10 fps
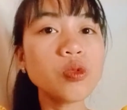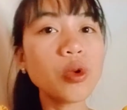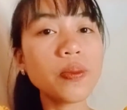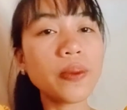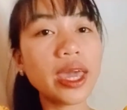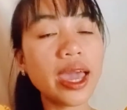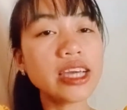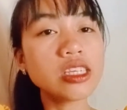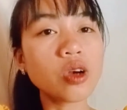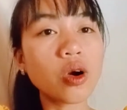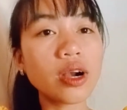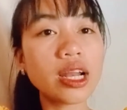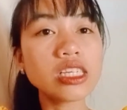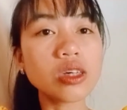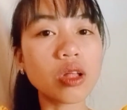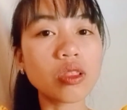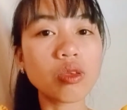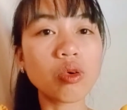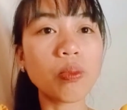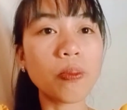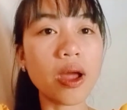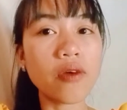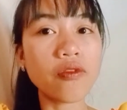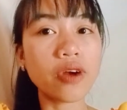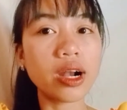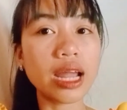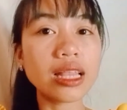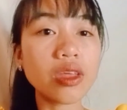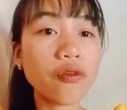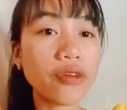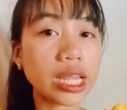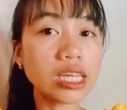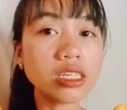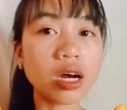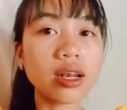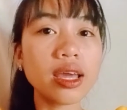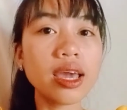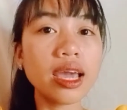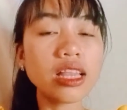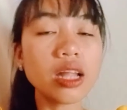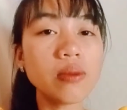This would be a strong reason to prefer a definition